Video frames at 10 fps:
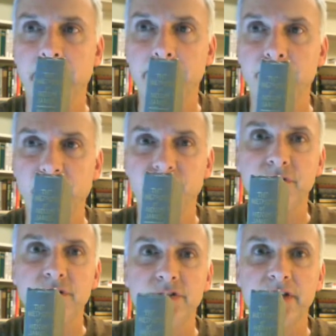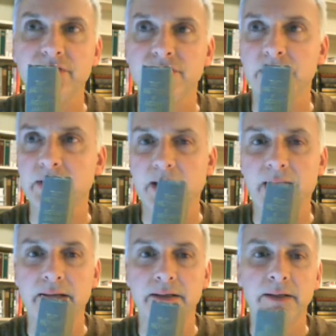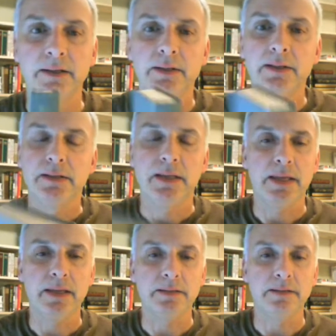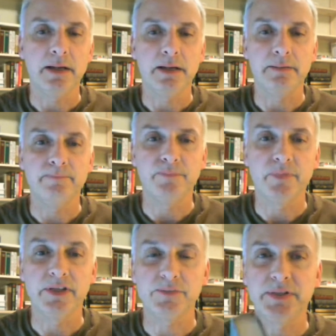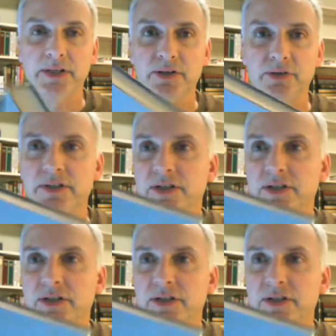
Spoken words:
a few years after he died. And this particular